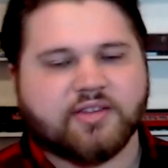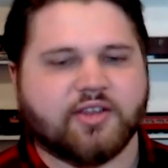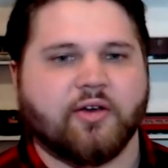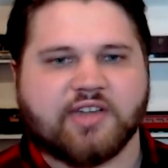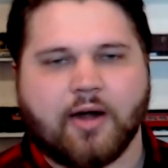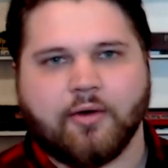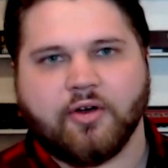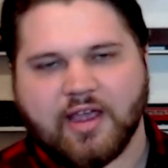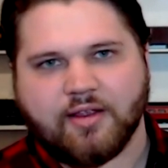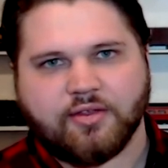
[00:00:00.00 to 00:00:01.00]
so it's not
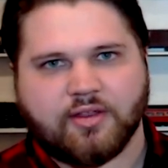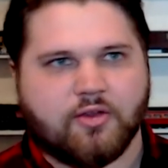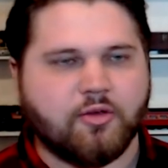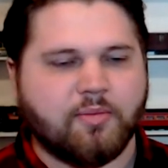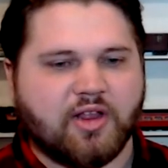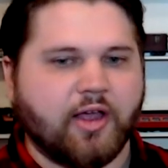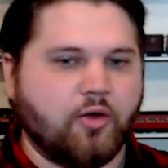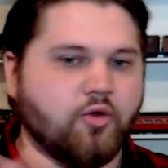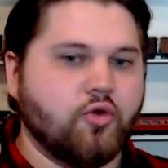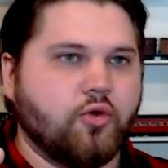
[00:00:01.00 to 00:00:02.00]
really anything that you can be
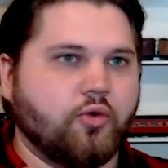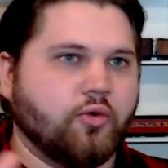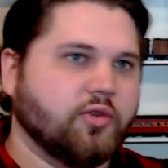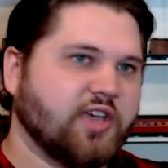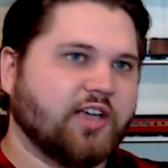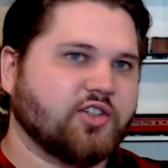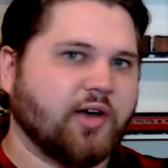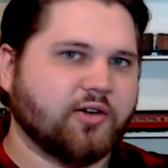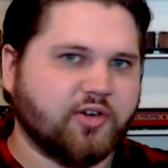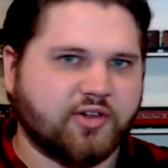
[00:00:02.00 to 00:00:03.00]
like, ooh, Sky
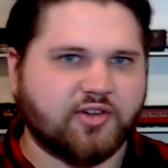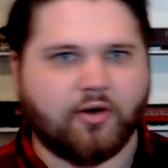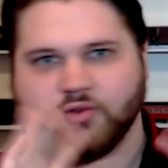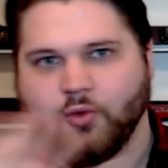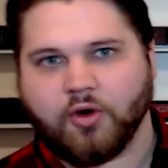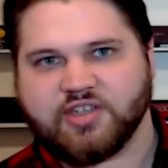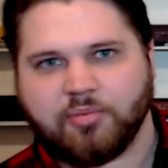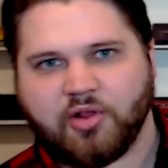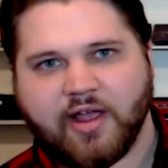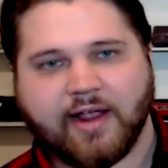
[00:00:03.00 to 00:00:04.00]
Striker Trickstar is worse
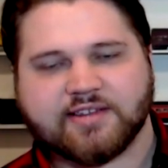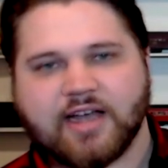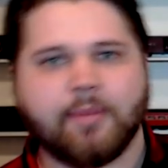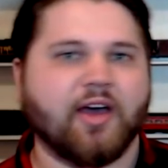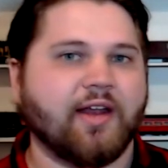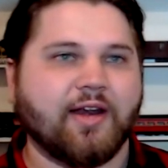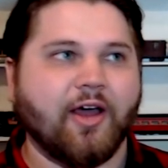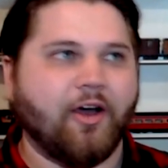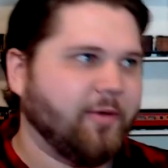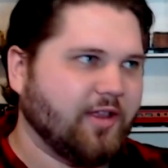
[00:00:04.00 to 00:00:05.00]
at playing at top cut.
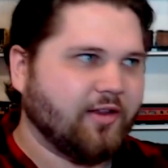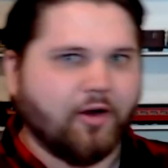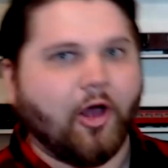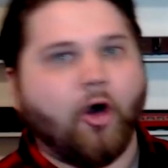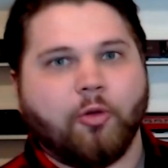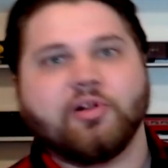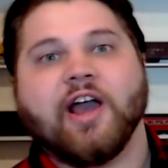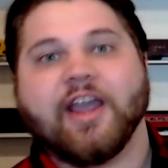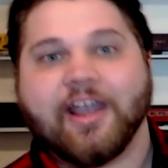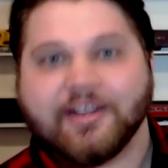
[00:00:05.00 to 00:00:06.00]
No, I mean, they're all
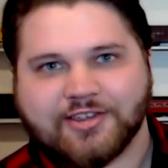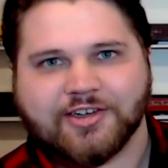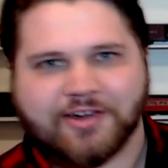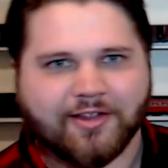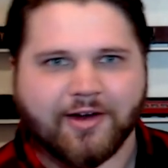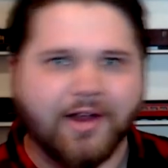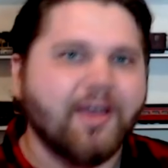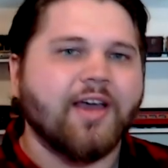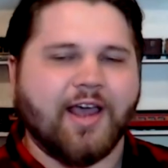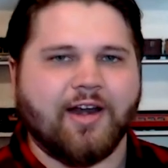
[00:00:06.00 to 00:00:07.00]
playing against each other
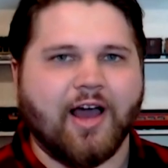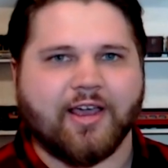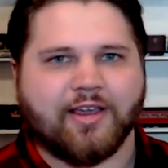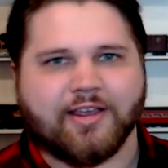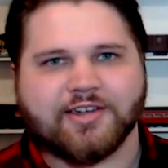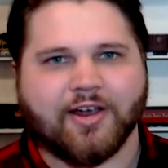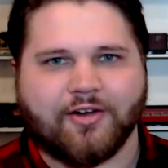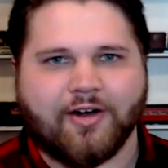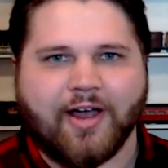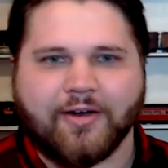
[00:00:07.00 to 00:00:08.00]
and knocking each
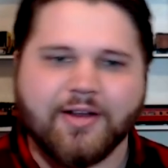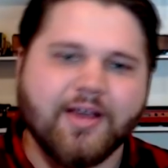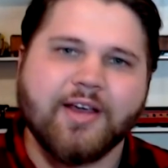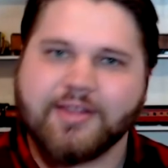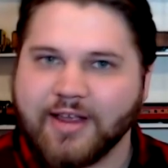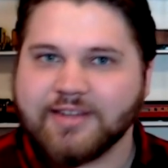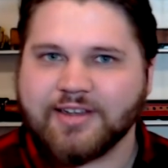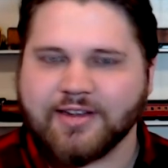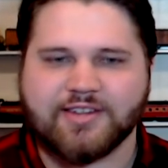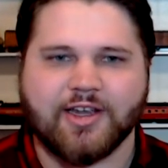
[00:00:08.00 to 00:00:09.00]
other out. Things
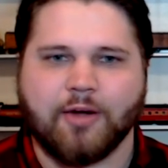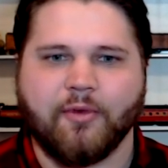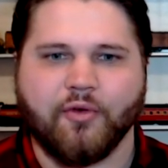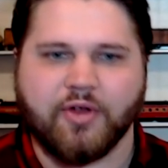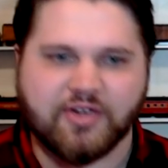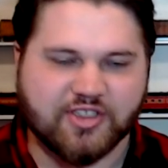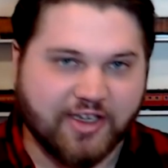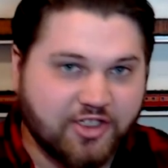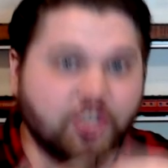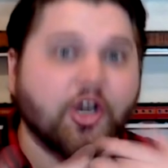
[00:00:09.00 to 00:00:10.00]
to consider before you just
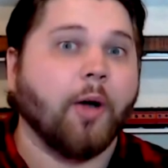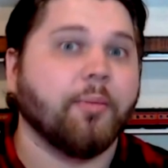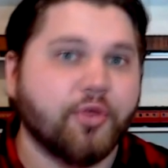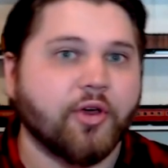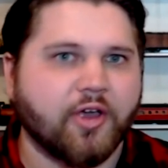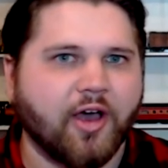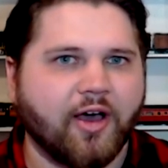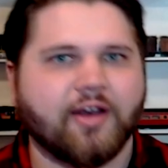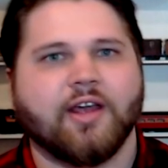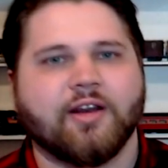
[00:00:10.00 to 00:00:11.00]
like jump the
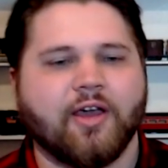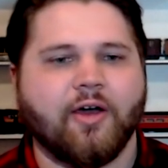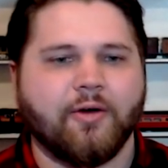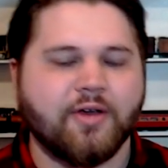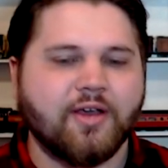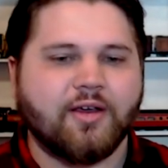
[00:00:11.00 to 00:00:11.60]
gun and go,